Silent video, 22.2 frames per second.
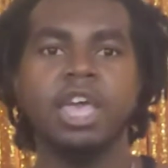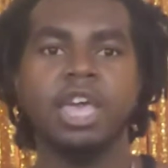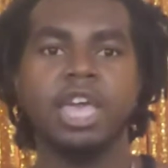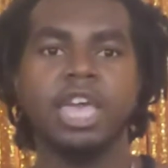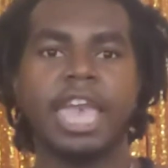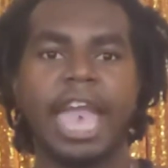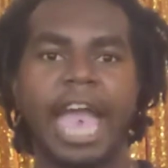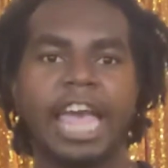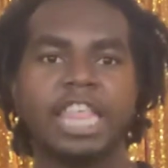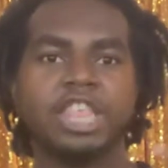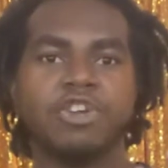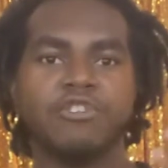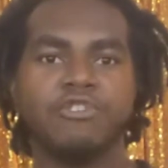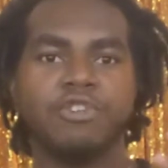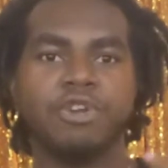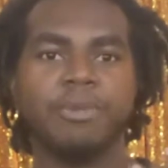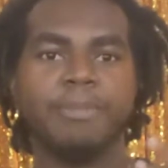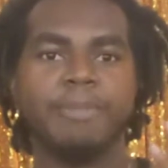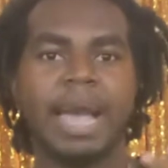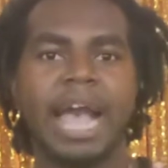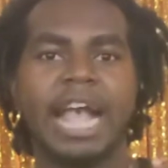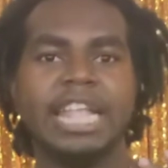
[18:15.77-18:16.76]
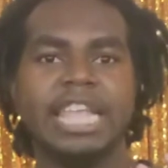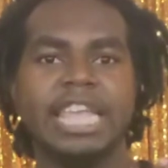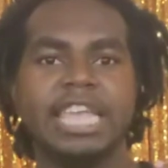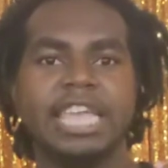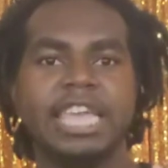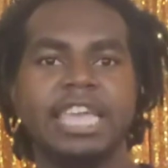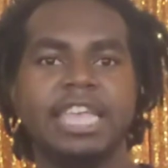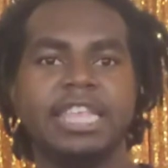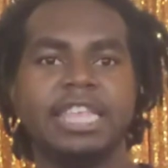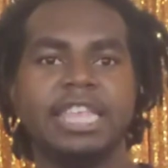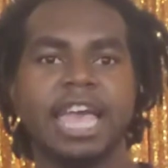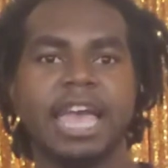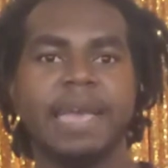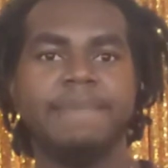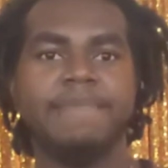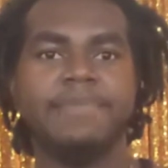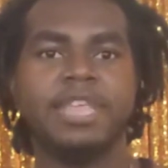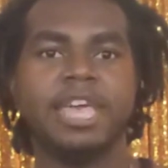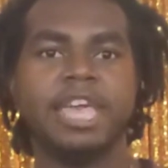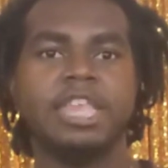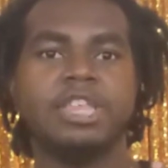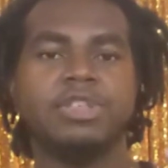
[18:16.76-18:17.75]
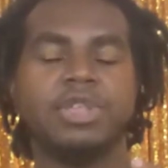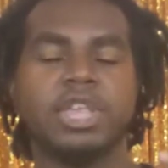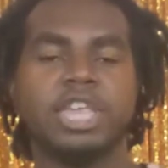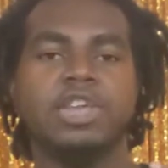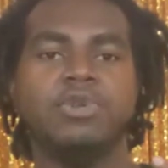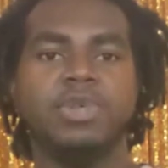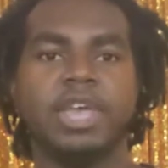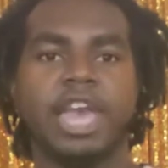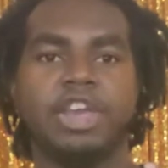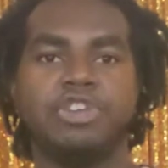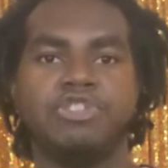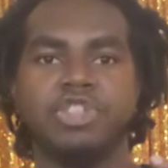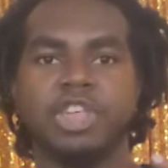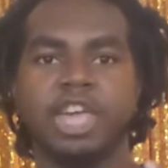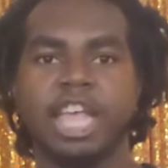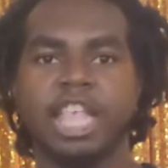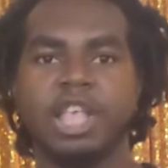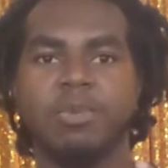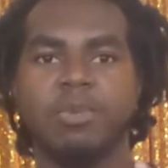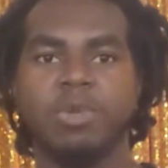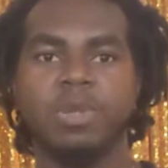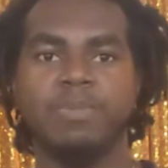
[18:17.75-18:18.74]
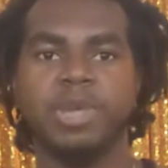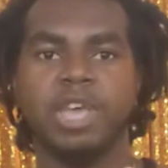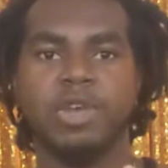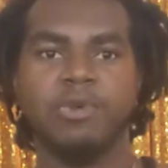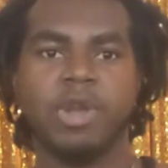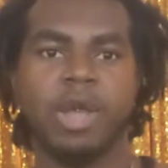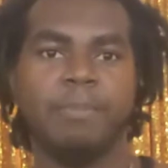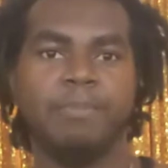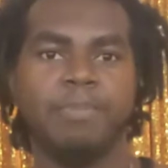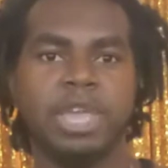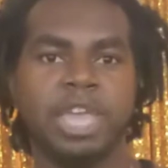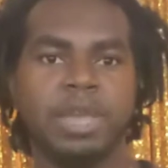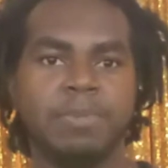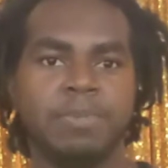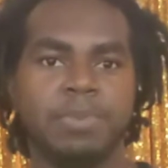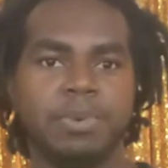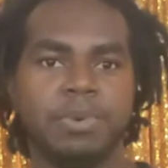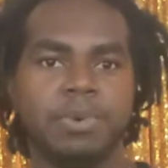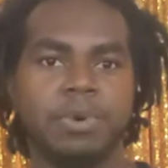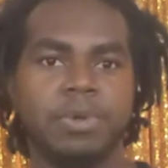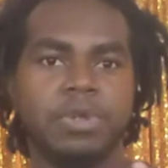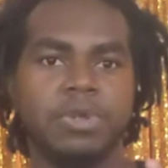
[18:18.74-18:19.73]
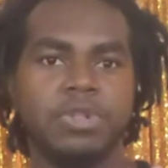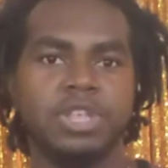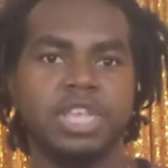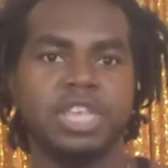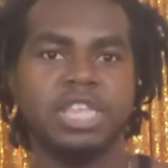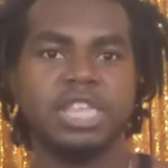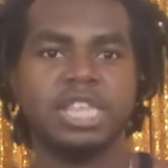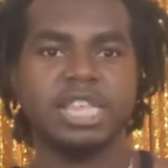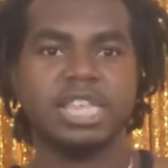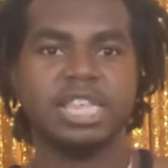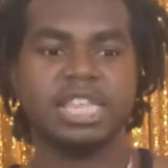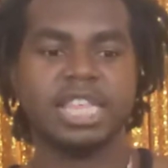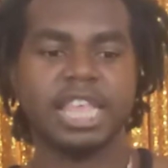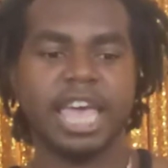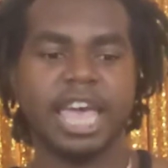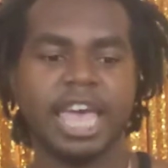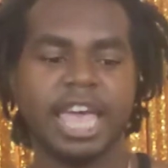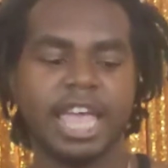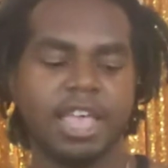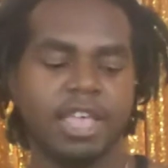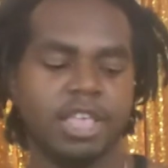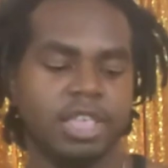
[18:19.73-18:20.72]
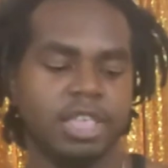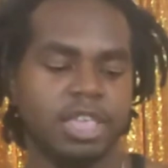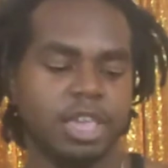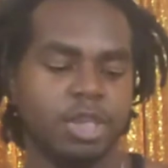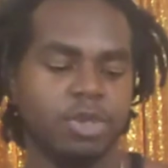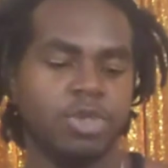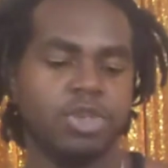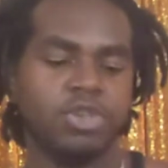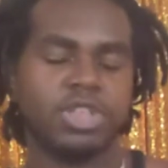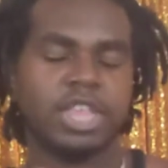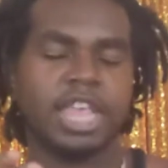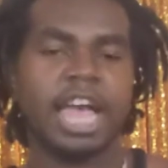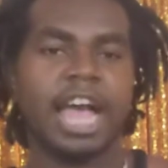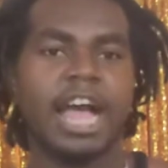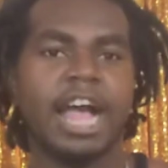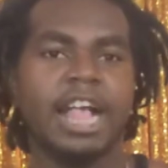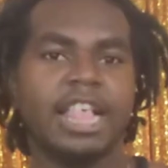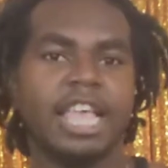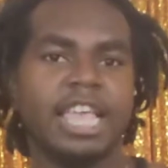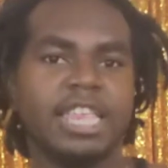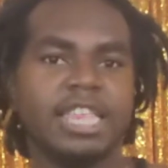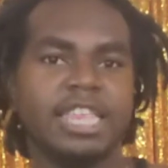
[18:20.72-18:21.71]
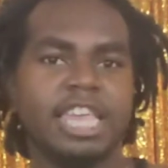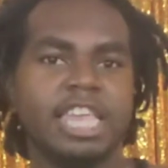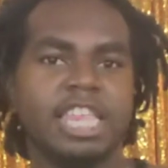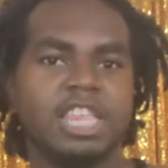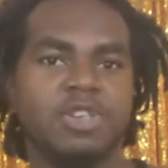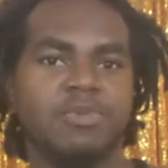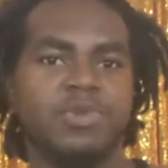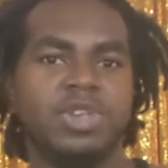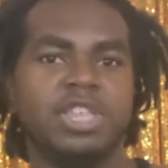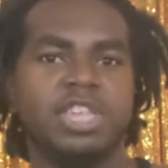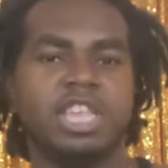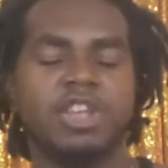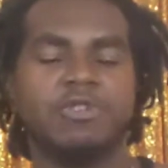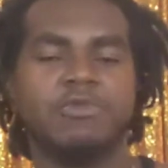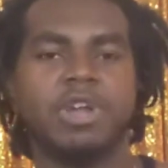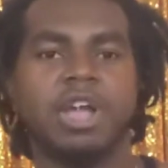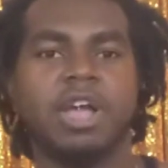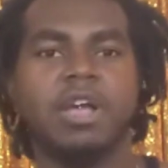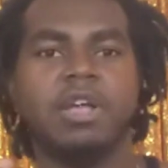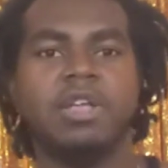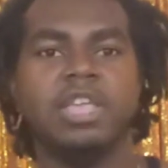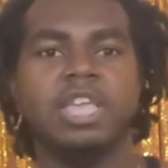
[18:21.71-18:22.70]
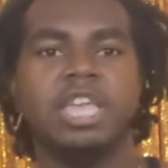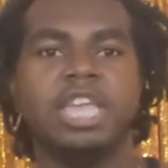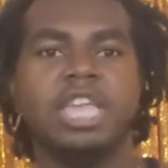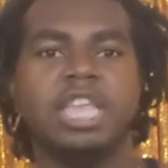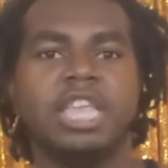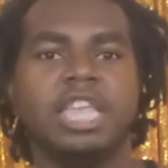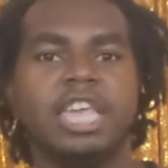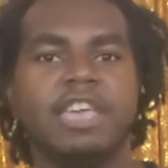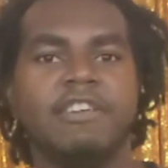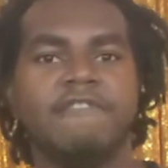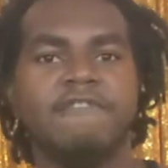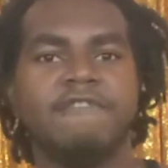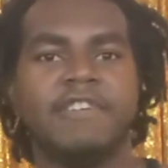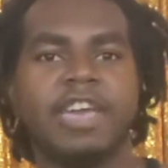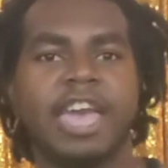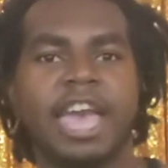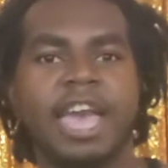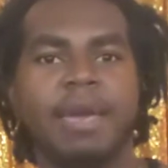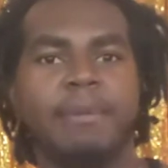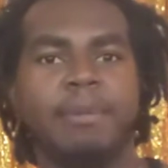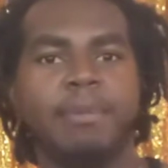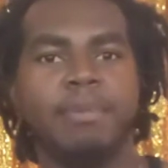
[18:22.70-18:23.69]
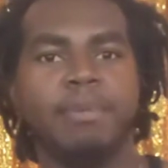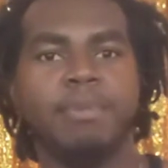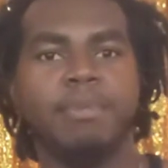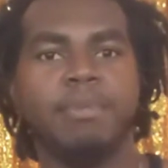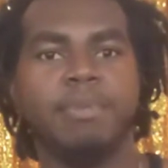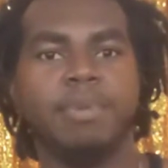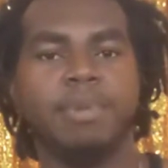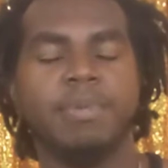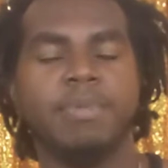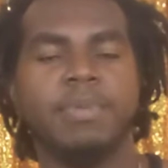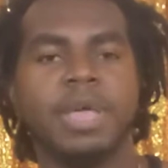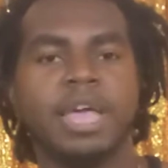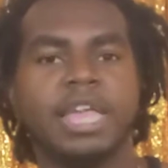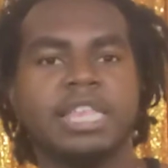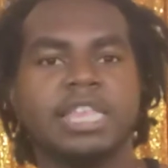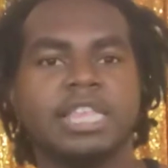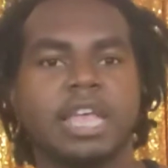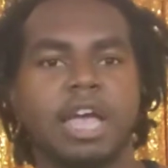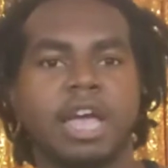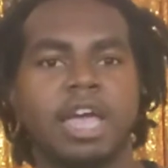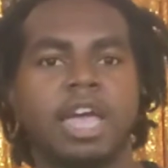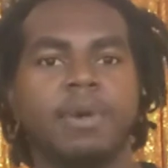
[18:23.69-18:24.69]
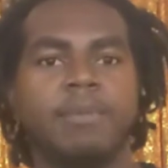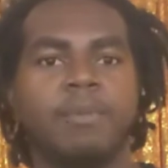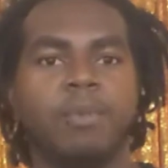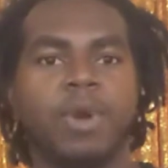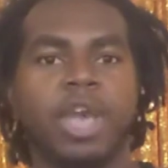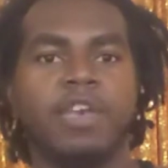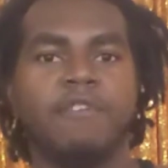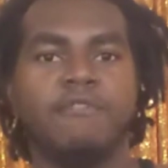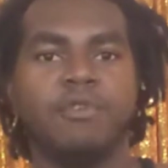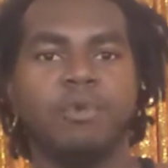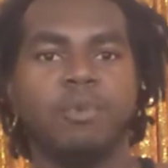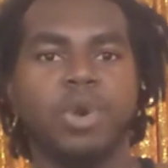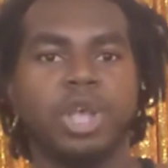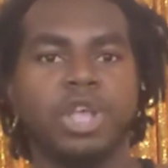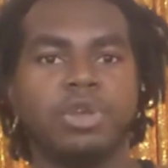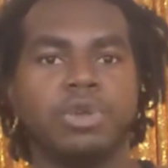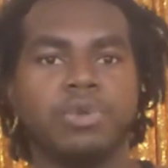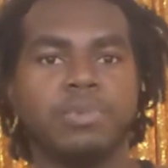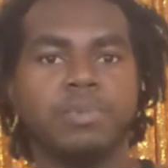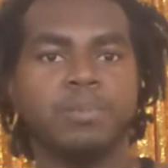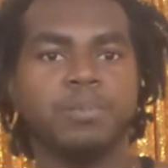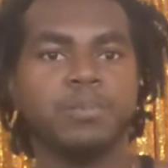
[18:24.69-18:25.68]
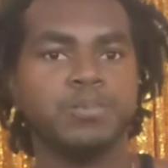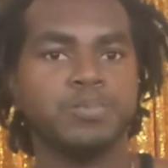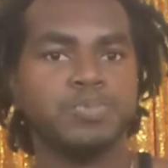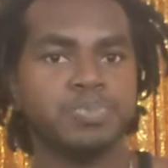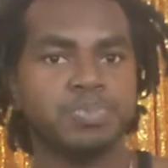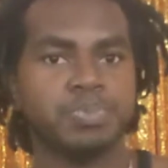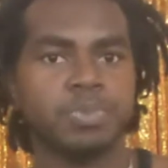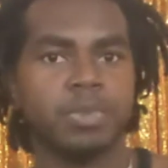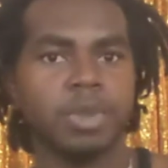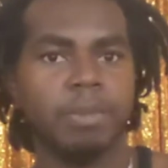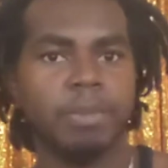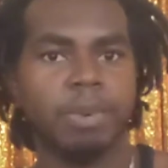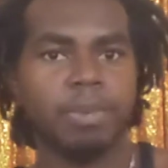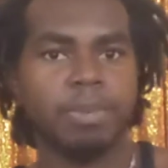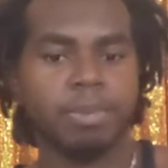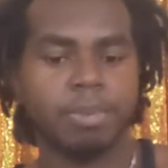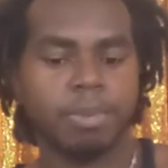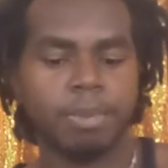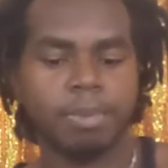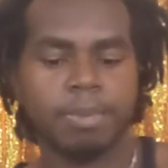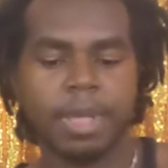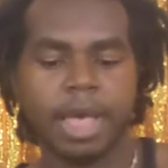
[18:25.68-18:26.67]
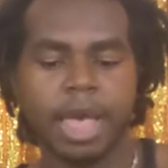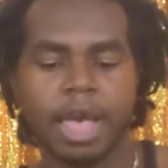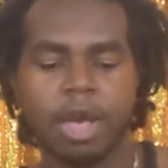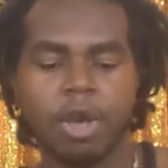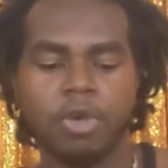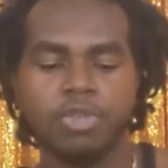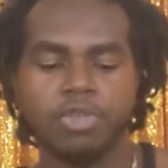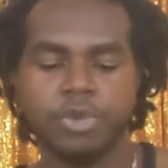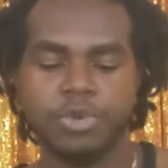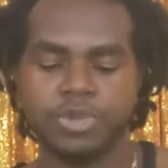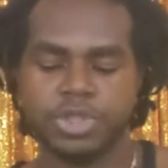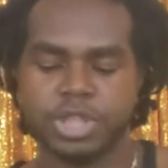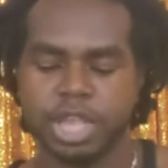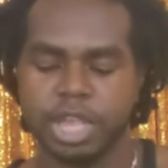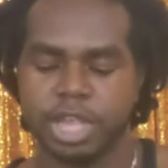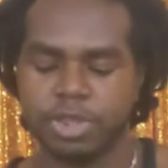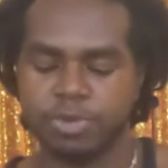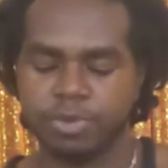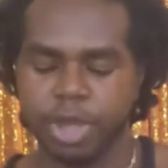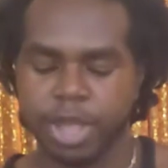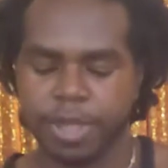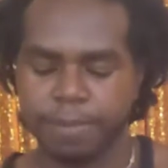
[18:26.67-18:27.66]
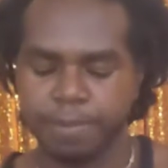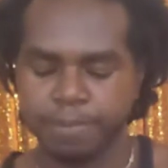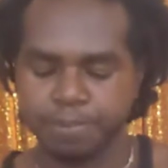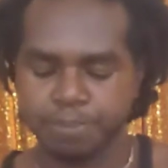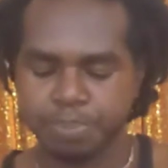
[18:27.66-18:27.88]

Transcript: gather for body heat type thing. So, like, you naturally kind of want to be around people, or this is that. And, you know, just the holiday season, we sit around, eat, get fat, blah, blah, blah, blah, stock up, wait for winter, blah, blah, blah, blah, all those things, right?